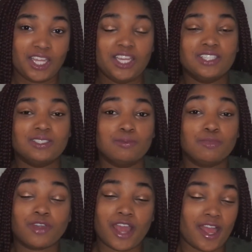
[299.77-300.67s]
He is a
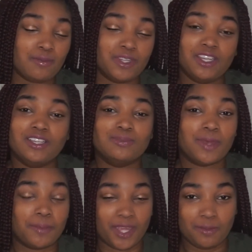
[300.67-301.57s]
brat, but he is
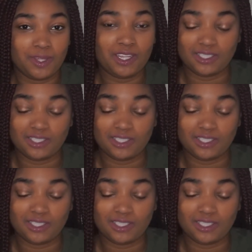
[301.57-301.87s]
my baby.